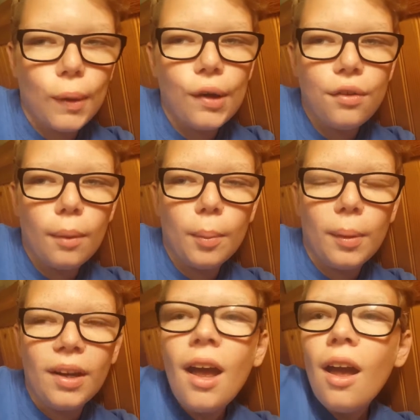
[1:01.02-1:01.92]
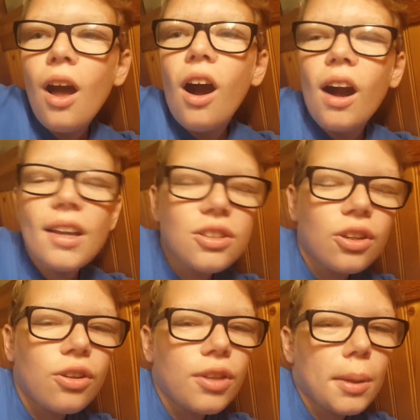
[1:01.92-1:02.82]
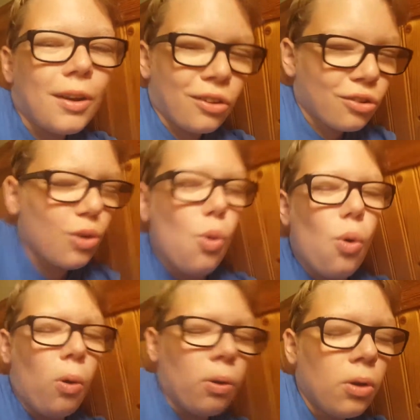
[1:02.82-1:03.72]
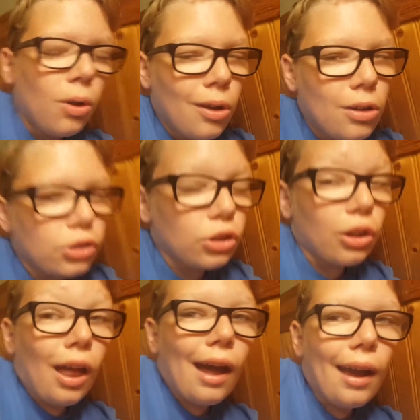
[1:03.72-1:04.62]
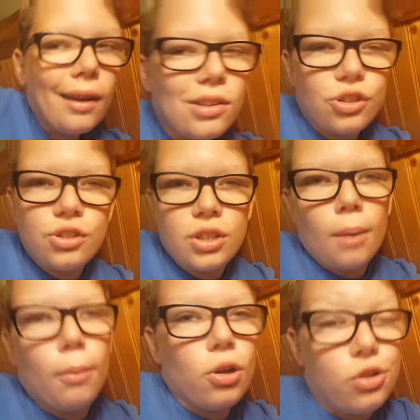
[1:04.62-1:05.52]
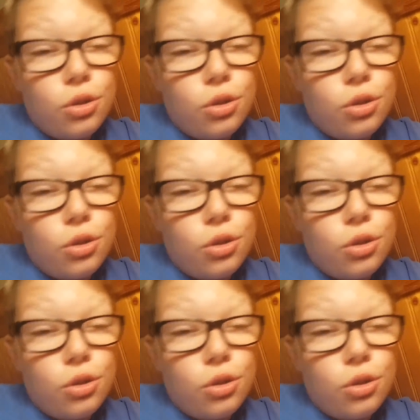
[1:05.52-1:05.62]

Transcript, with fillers: is part of summer, but August, all you think about is school. July is just summer.